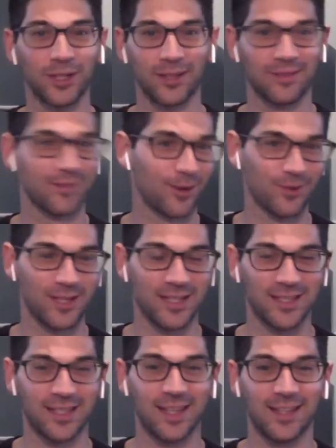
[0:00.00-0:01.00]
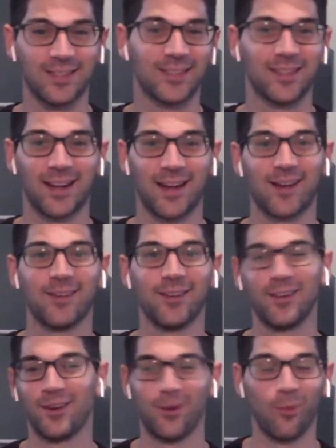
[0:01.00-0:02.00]
really OTs did to
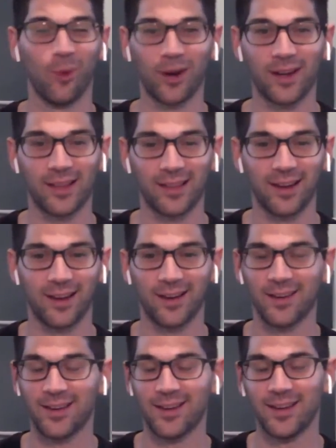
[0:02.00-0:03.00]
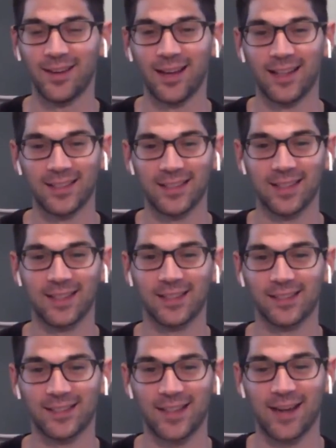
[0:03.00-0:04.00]
now working there as
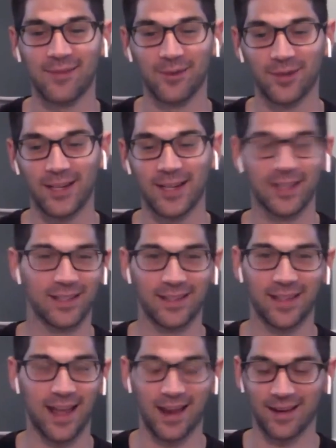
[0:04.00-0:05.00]
a staff OT.